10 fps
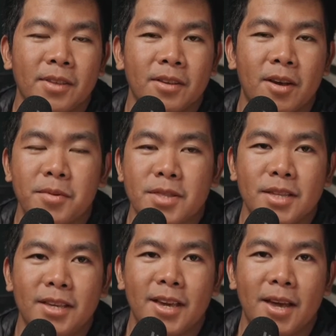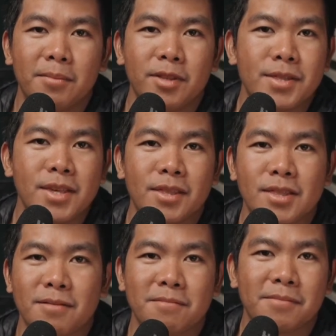Obviously, I'm losing
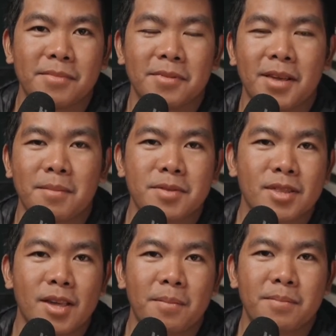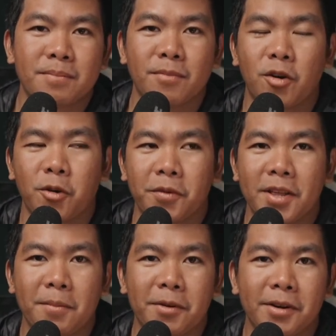some f-stop or
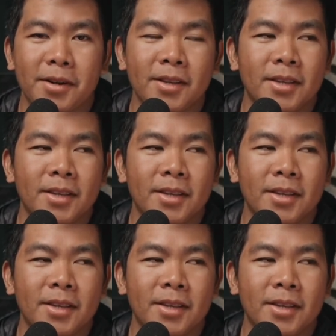whatever.